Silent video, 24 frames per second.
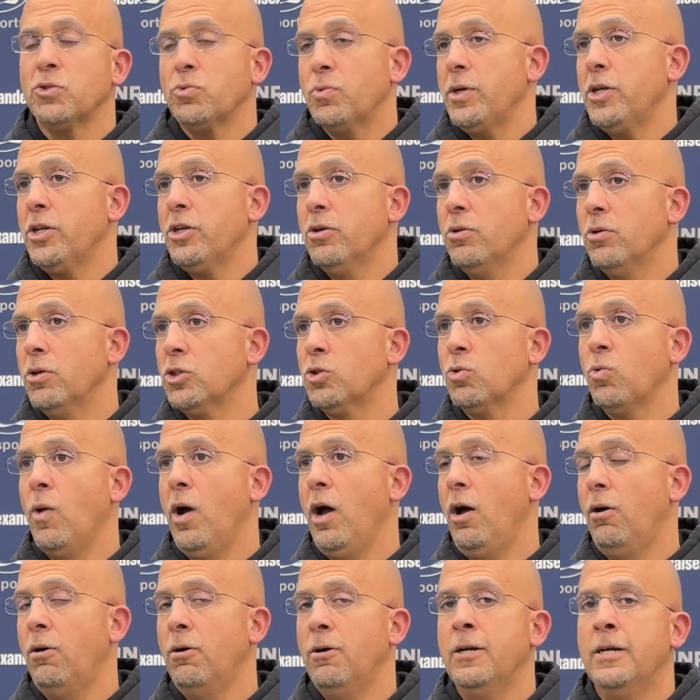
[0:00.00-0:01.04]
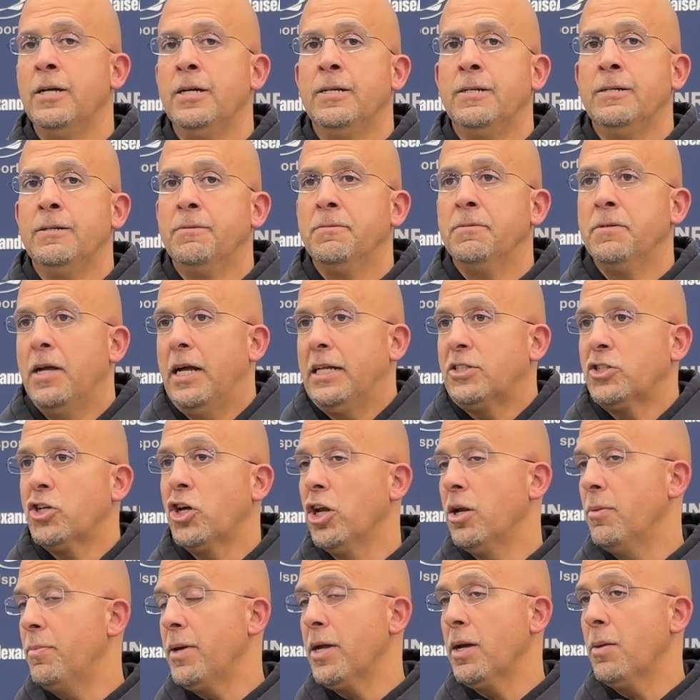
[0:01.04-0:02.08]
We do as well. That's
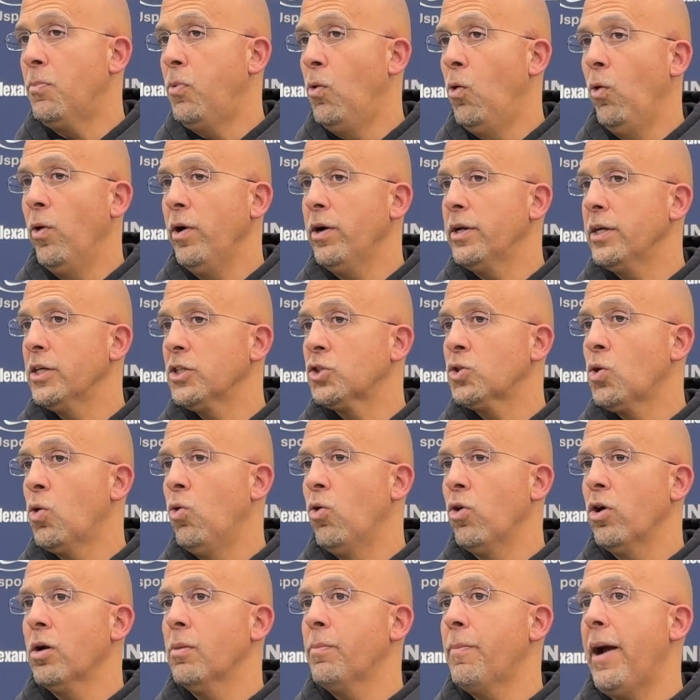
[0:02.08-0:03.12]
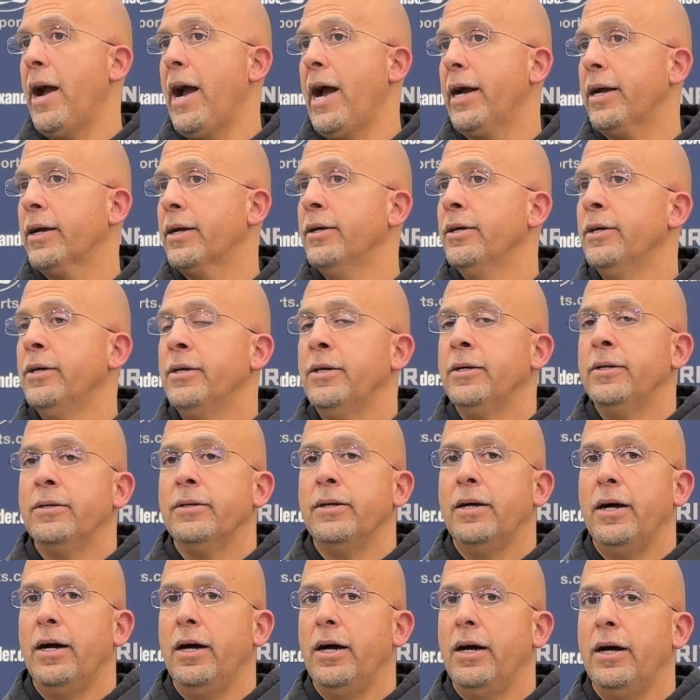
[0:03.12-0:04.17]
going to be important. This quarterback
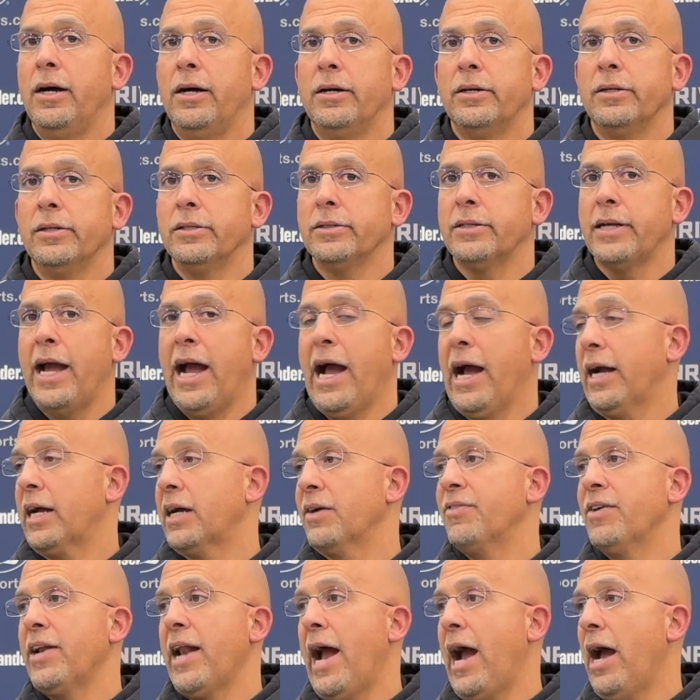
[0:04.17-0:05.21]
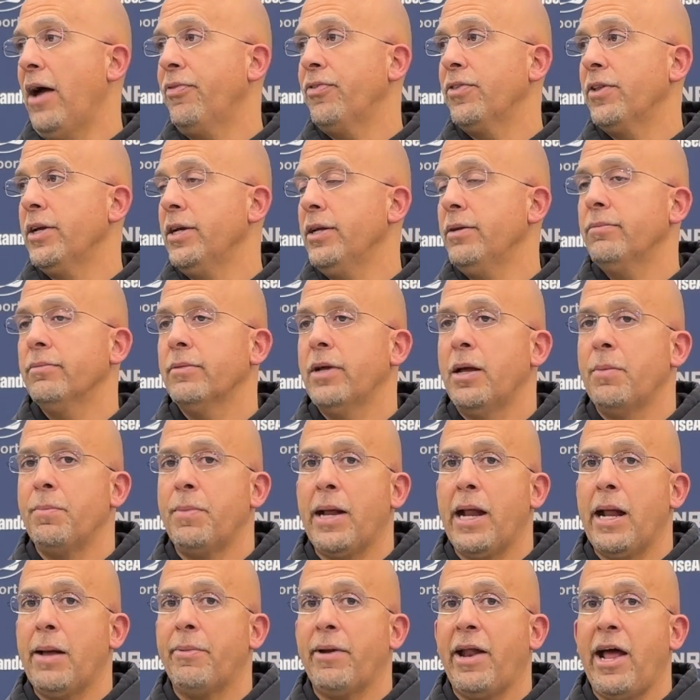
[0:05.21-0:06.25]
is a heck of an athlete, and
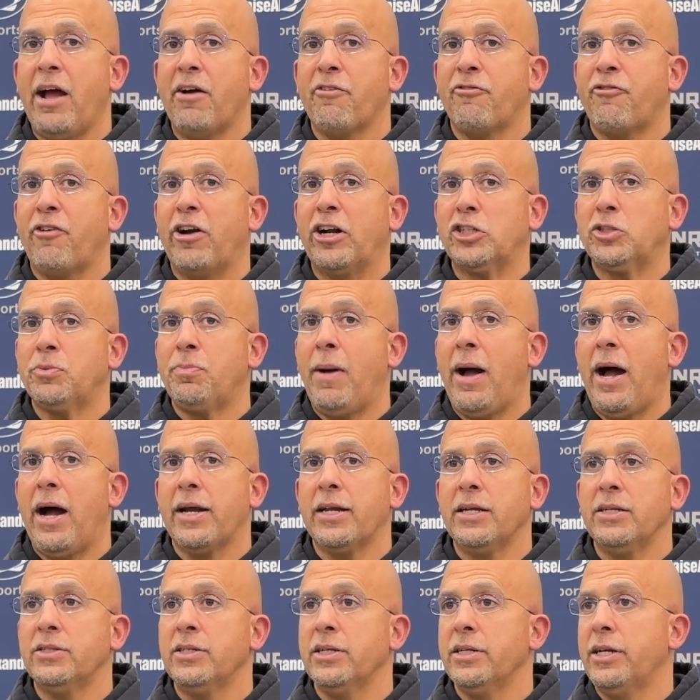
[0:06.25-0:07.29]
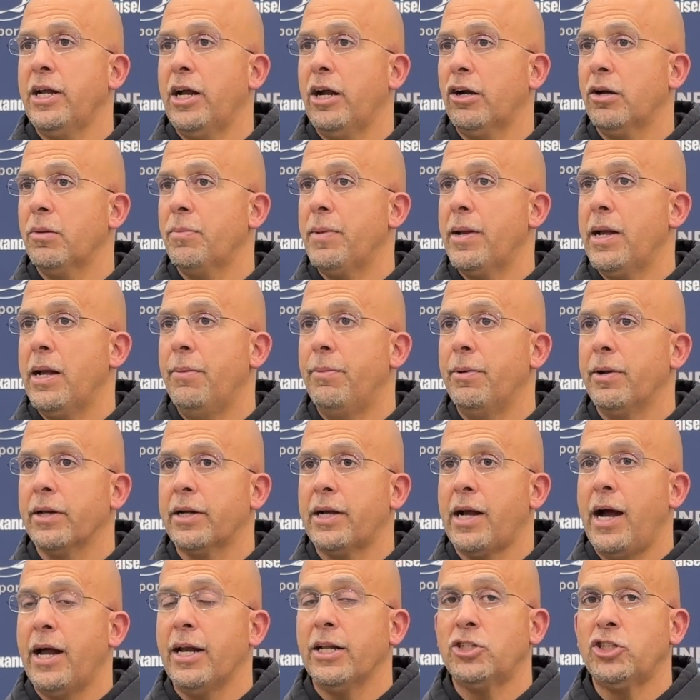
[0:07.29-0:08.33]
being able to have fresh bodies in there to be able to
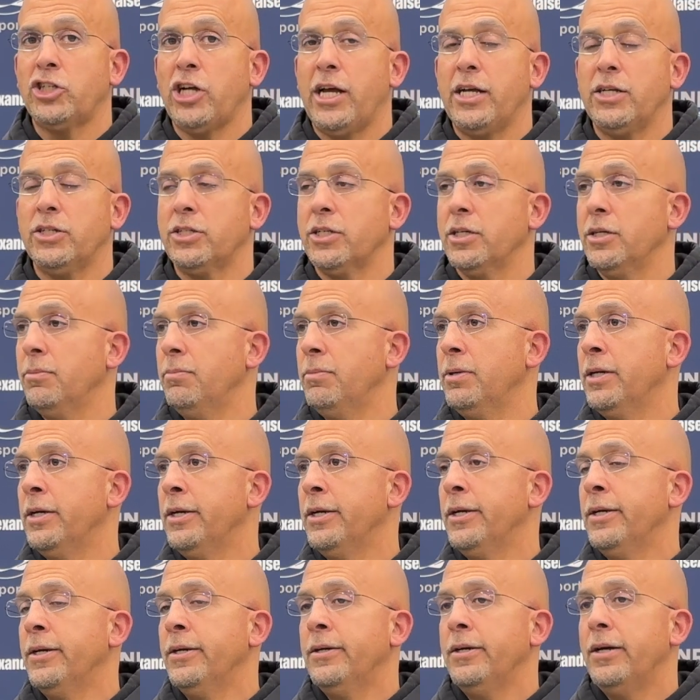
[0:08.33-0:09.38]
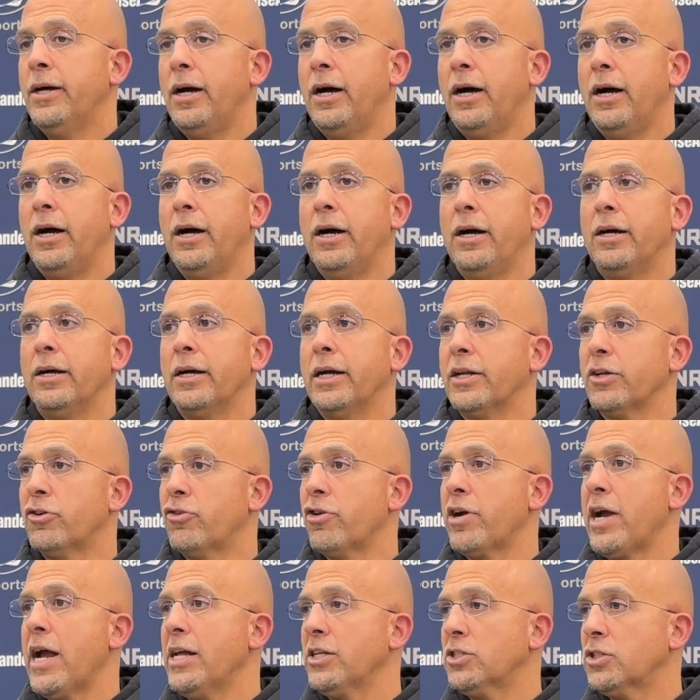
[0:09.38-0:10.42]
kind of chase him and
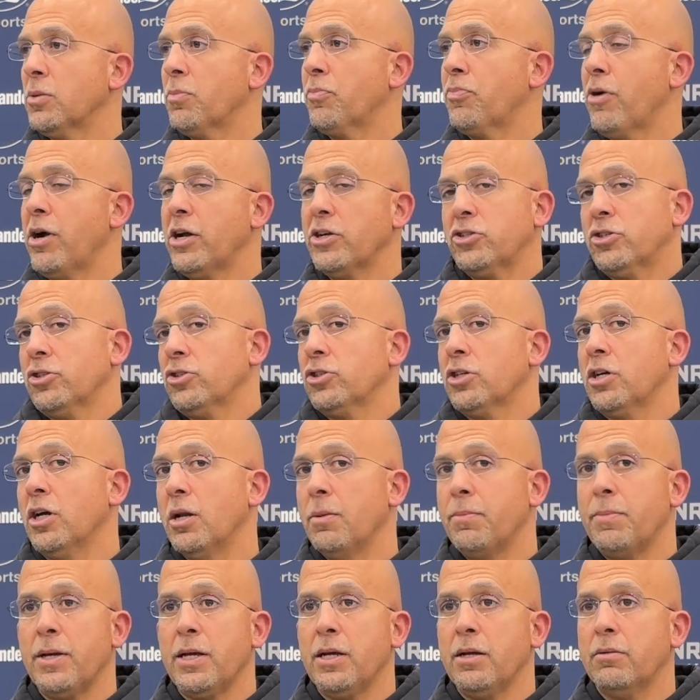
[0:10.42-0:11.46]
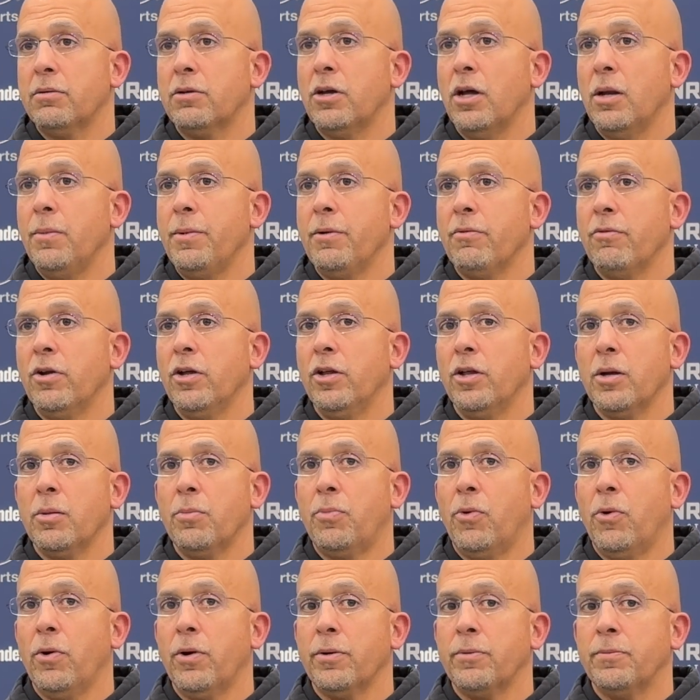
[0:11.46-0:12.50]
create some pressure is going to be really
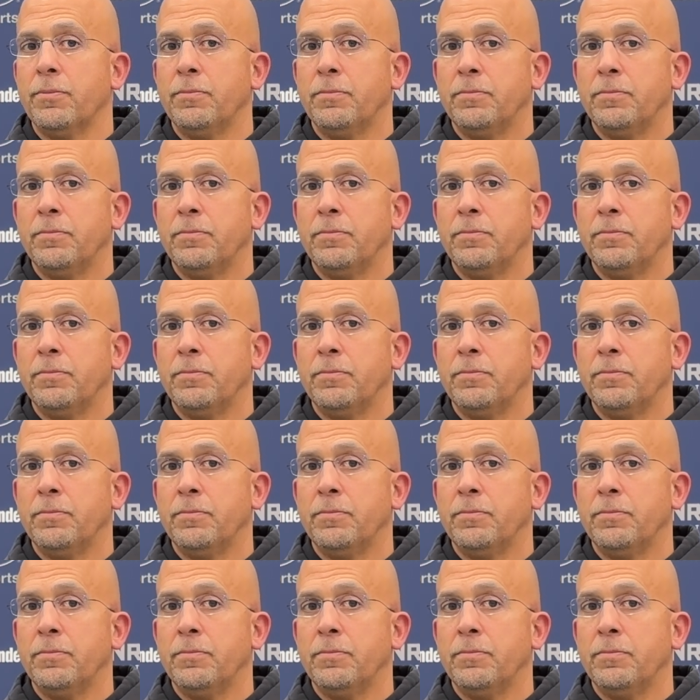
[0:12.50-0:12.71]
important.